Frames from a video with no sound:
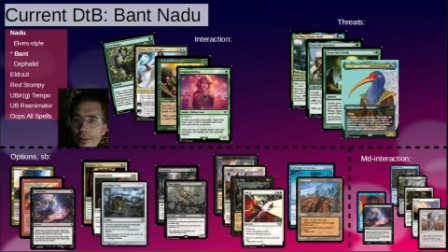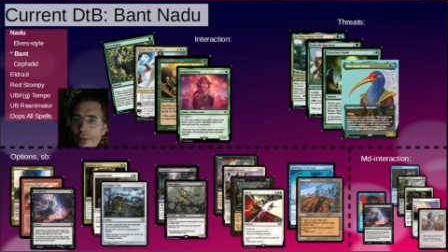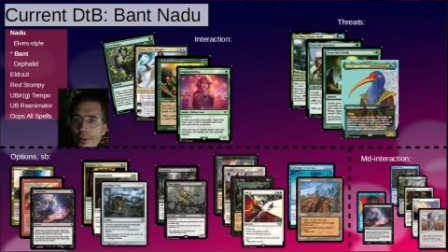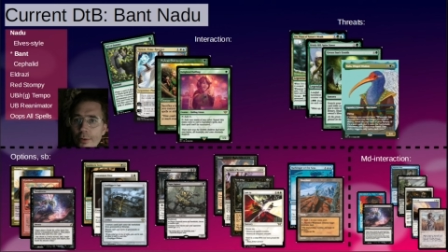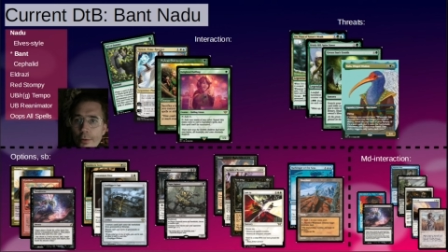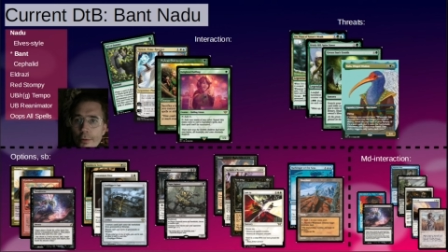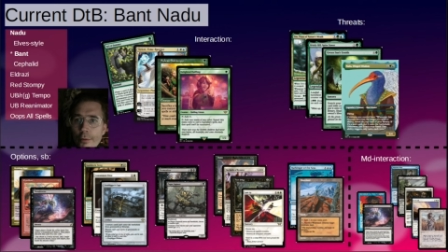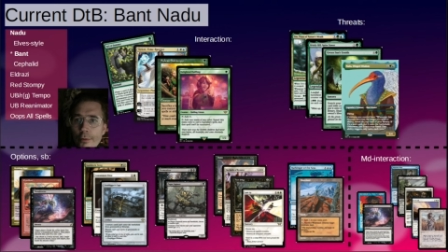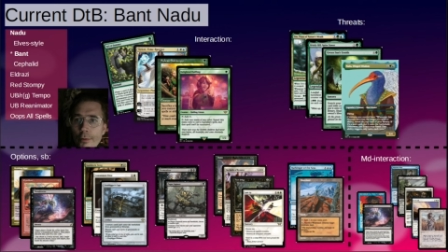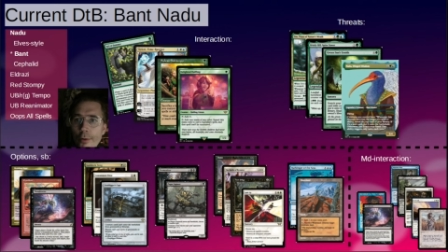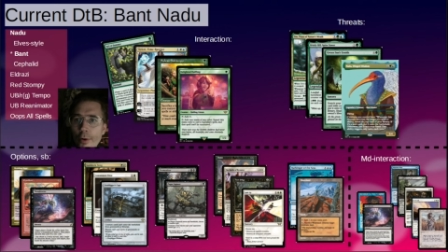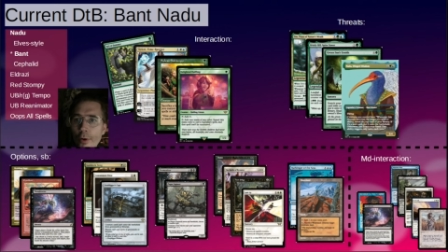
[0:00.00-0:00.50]

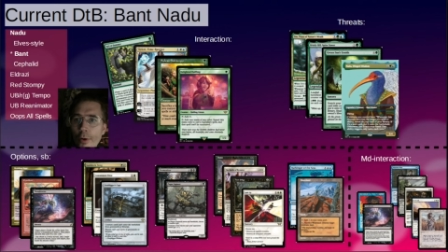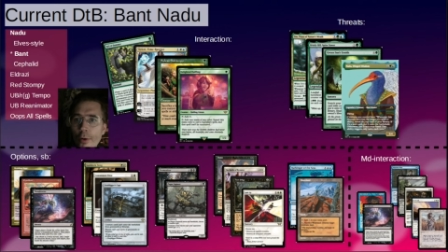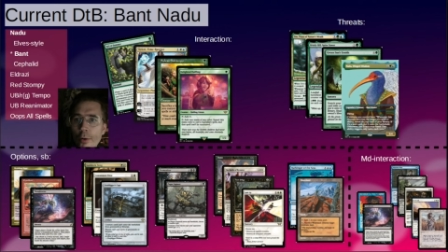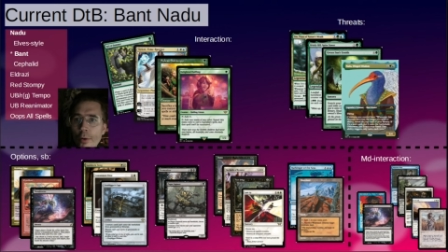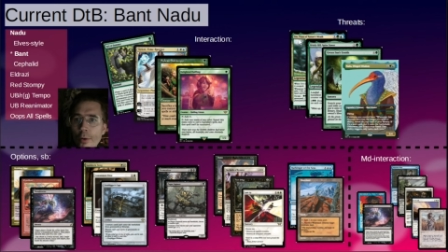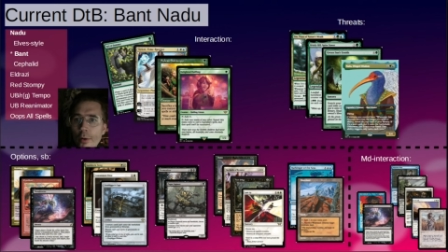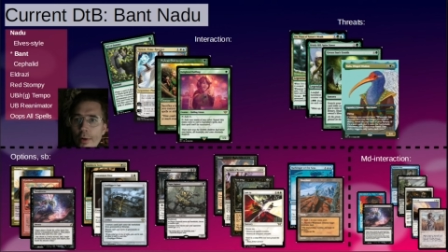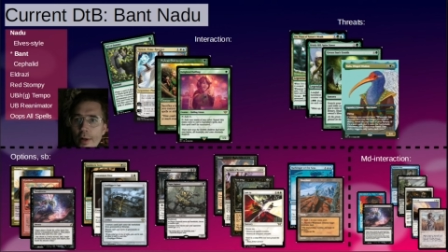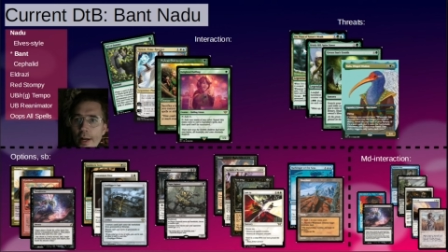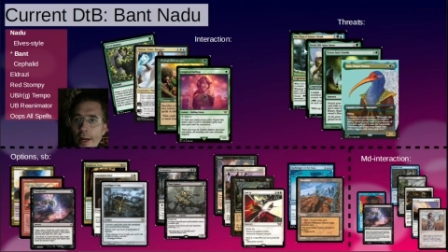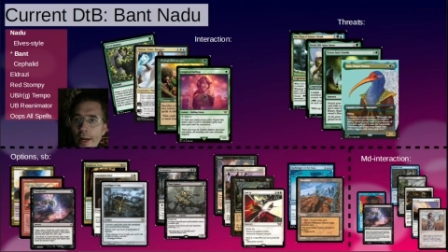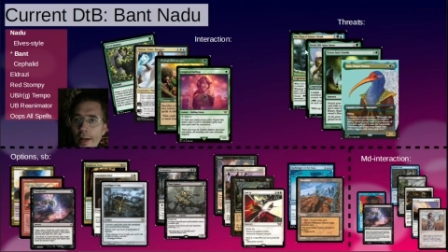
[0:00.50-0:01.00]

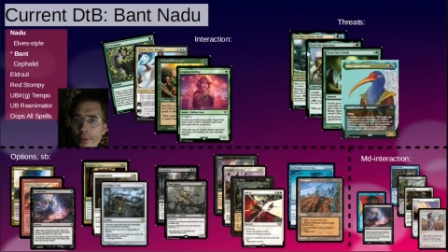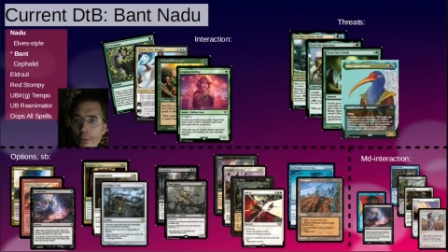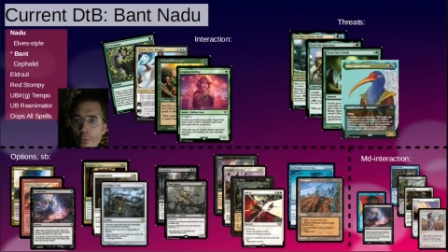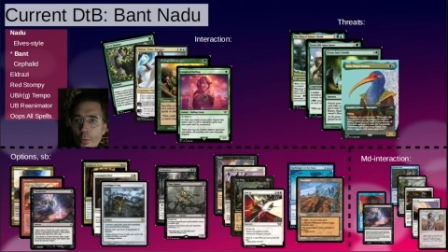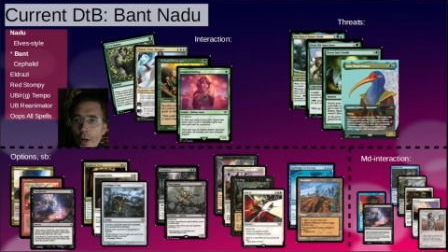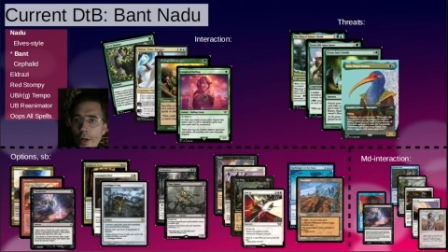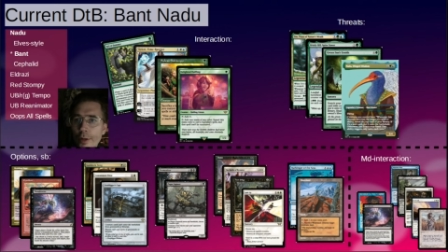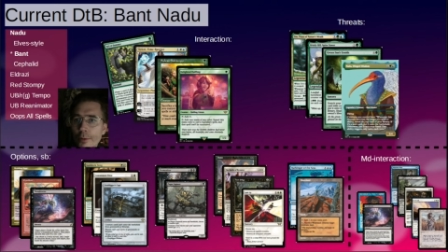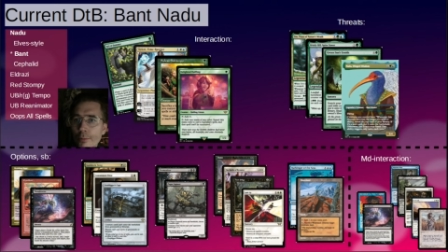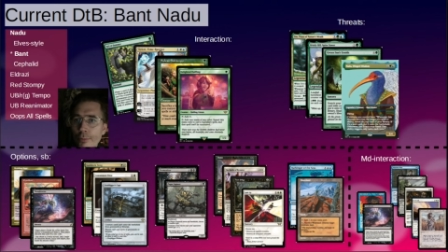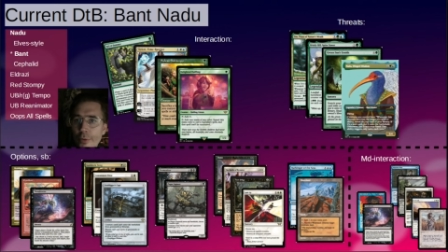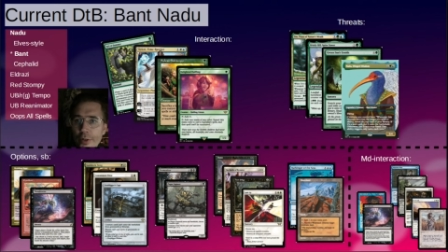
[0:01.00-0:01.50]
Uro and
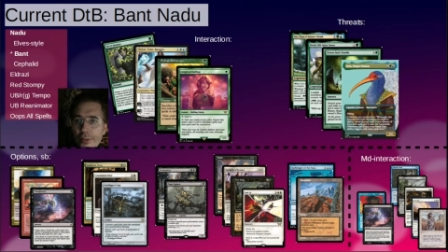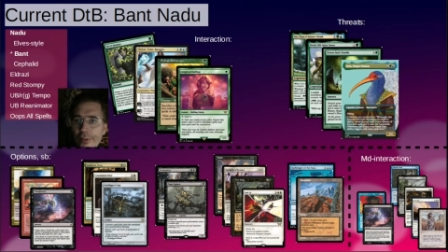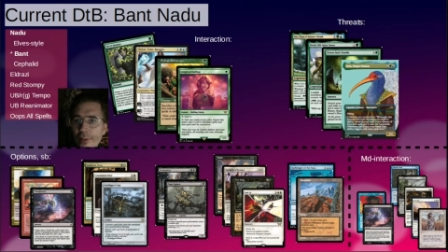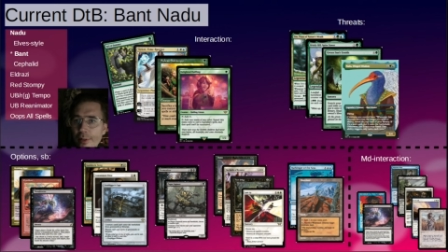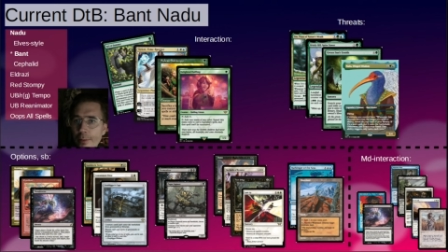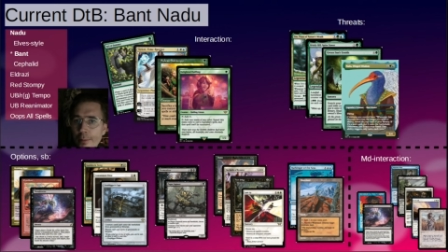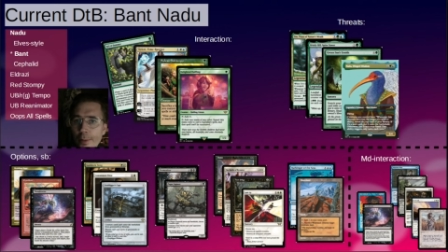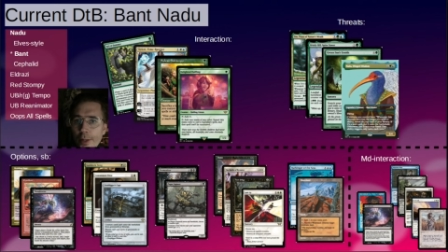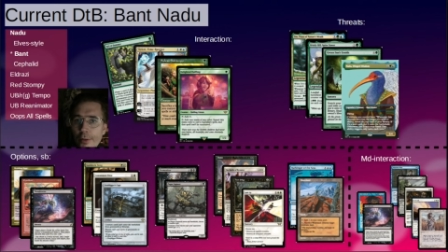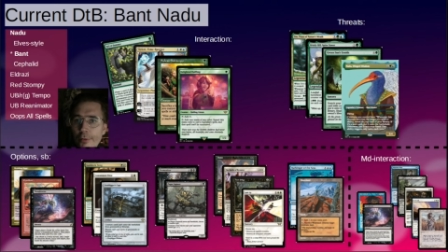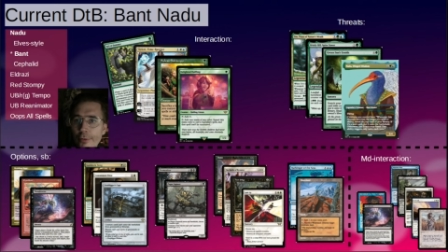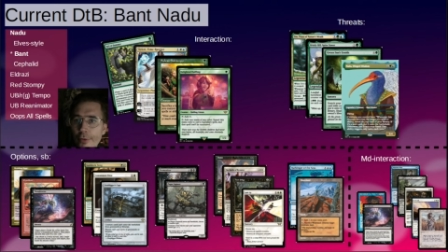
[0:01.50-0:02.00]
1 Bristly
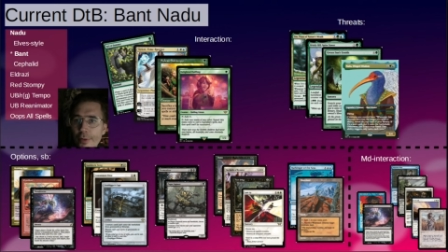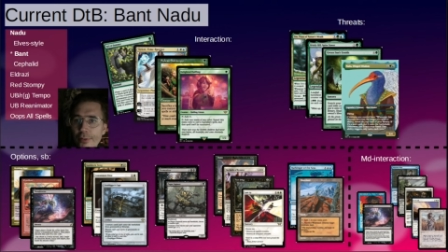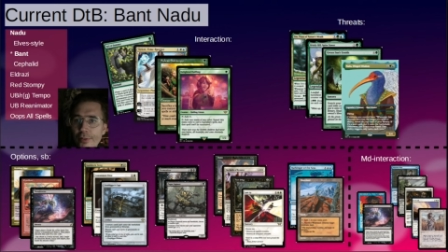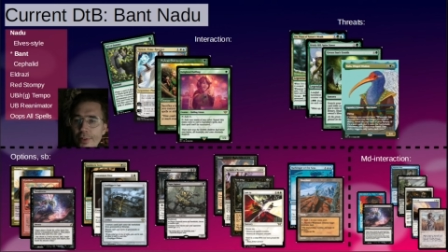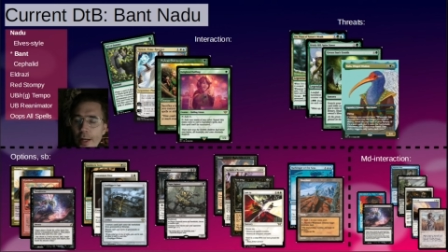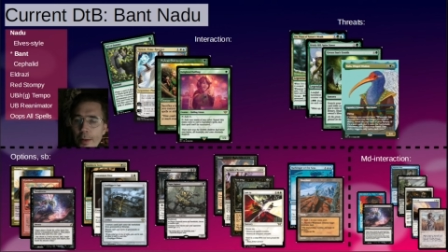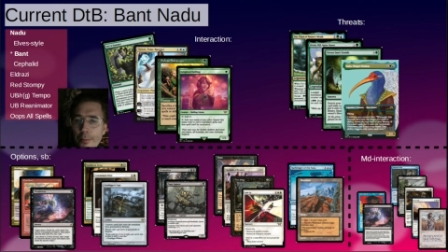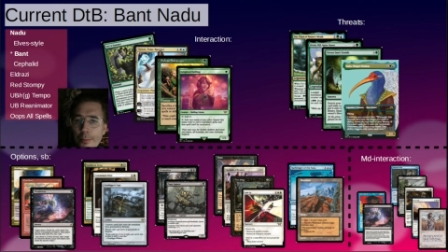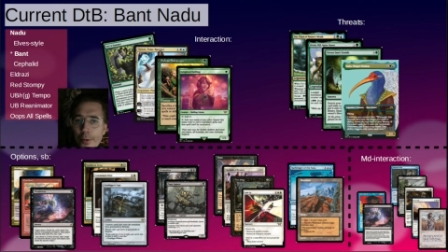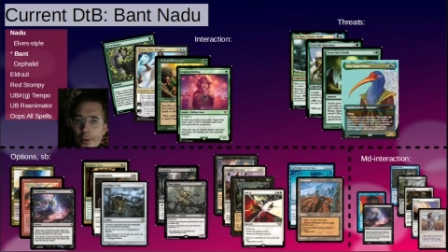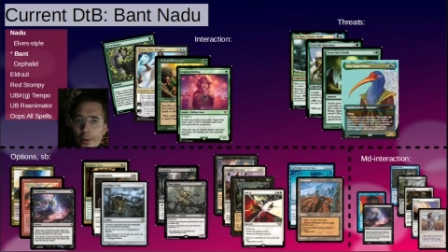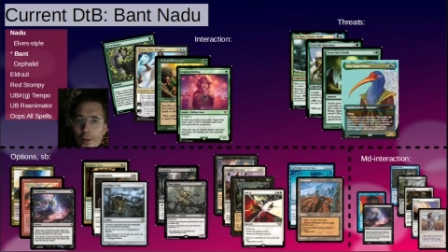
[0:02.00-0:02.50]
Bill, for
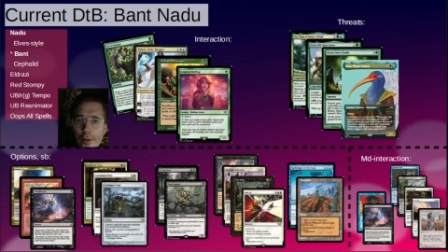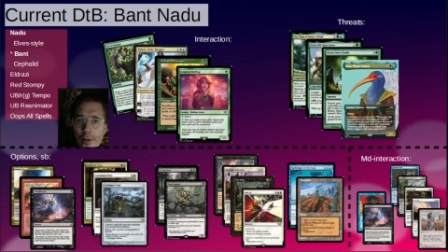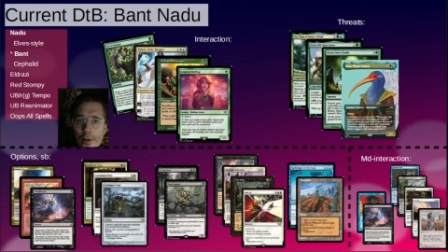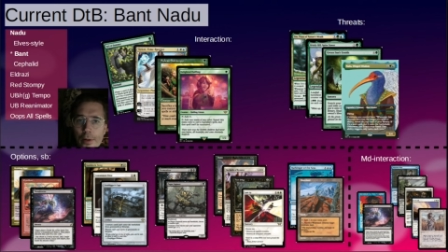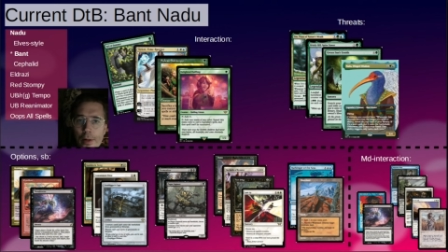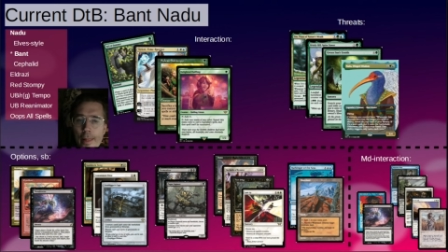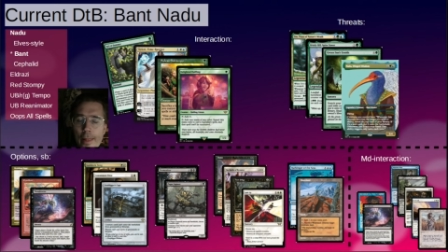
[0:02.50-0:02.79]
example.